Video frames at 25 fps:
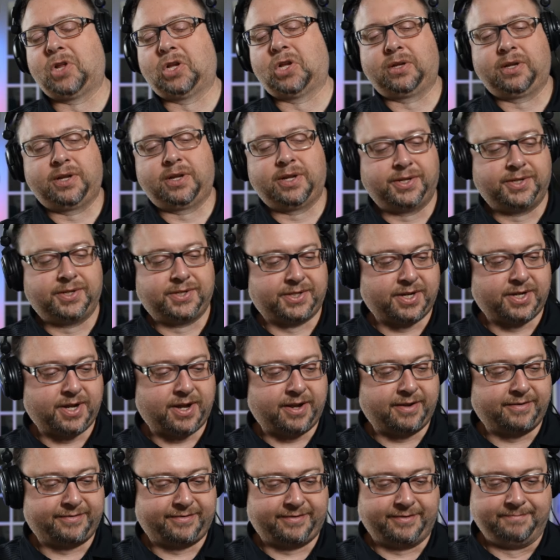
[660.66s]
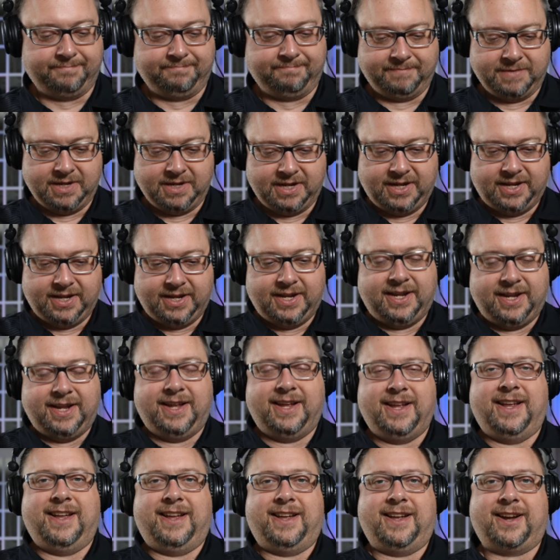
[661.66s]
Good stuff.
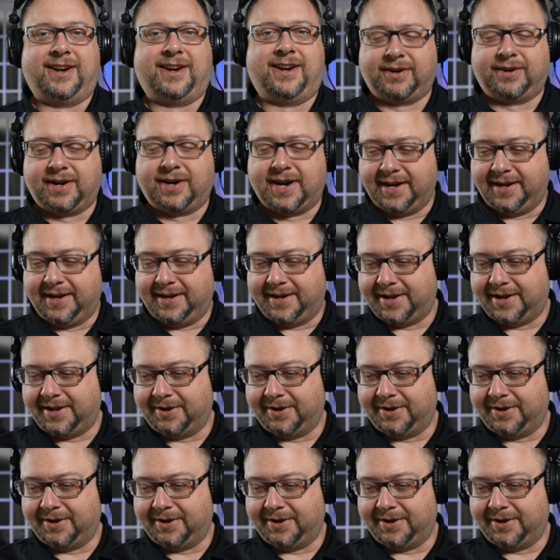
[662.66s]
All right.